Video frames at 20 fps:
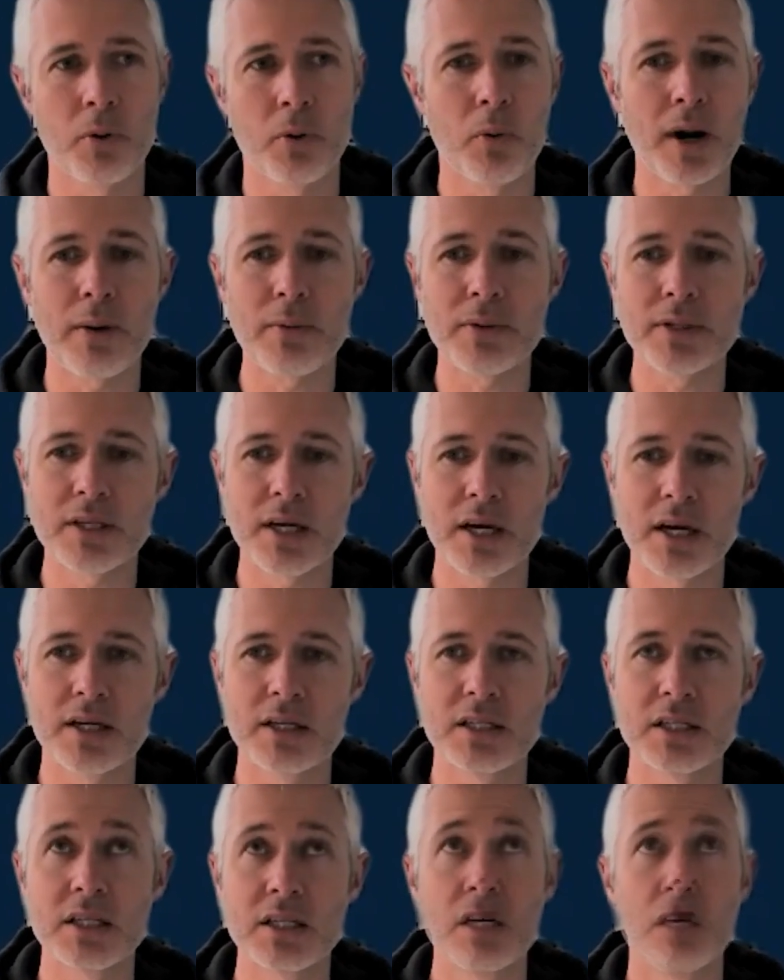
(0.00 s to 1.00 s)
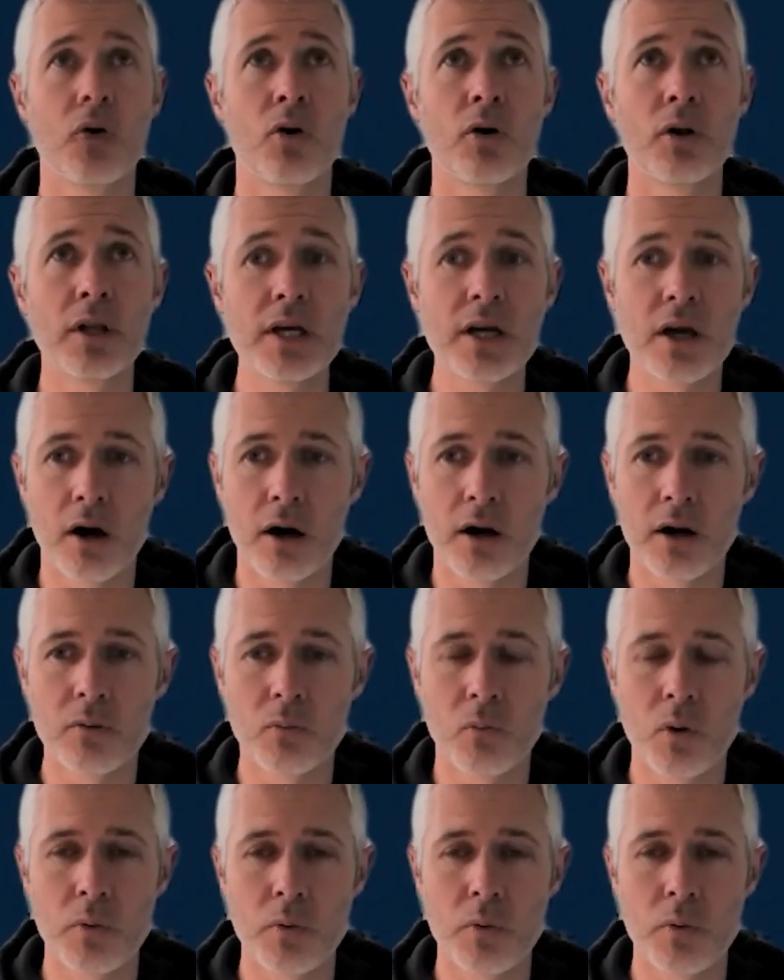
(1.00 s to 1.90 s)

But what I would say is early on,